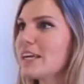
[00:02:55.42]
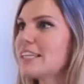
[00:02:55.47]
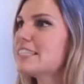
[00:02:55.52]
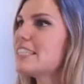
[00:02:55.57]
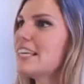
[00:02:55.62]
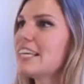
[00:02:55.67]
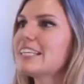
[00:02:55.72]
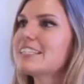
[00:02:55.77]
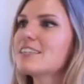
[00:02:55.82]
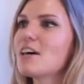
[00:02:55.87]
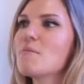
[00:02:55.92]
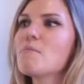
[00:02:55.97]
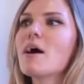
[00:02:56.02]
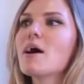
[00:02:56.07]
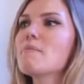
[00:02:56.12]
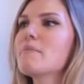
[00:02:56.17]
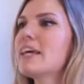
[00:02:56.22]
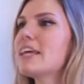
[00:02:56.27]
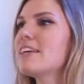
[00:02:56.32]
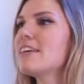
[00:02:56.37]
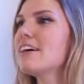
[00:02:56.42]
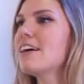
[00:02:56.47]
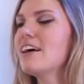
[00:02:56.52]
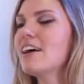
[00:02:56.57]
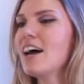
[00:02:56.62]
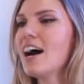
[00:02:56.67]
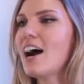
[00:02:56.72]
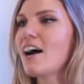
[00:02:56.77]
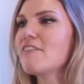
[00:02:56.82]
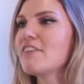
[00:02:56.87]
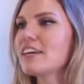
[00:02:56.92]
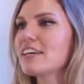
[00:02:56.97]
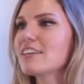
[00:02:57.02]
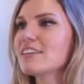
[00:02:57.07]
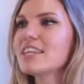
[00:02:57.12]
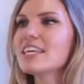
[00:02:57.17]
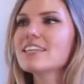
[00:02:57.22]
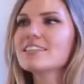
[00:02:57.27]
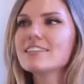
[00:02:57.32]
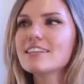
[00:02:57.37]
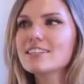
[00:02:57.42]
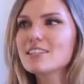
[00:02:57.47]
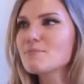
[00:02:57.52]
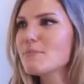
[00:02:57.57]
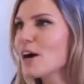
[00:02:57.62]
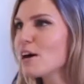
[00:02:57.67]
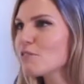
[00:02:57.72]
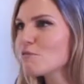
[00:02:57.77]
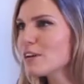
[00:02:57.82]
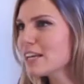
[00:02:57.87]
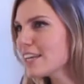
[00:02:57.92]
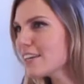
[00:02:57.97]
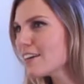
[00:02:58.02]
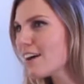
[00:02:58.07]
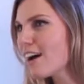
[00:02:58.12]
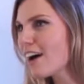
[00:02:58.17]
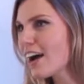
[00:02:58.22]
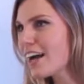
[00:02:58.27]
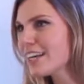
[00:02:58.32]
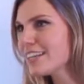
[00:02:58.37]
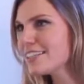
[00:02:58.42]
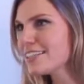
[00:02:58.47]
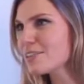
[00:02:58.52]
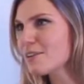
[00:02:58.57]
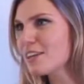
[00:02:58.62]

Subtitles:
basically. Mm-hmm. So it might mean having things that smell really nice.